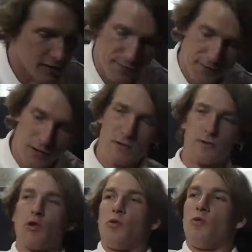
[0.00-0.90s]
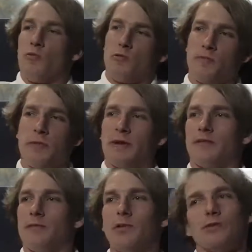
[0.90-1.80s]
So for you, what, what, what
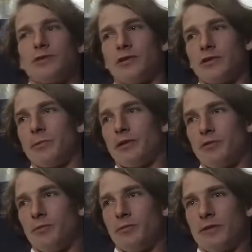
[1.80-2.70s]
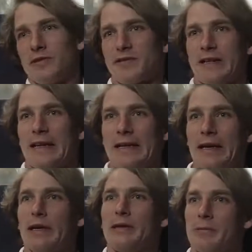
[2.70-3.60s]
makes Le Mans so special? What makes it stand
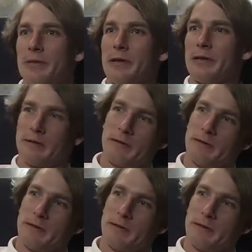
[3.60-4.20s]
out up here?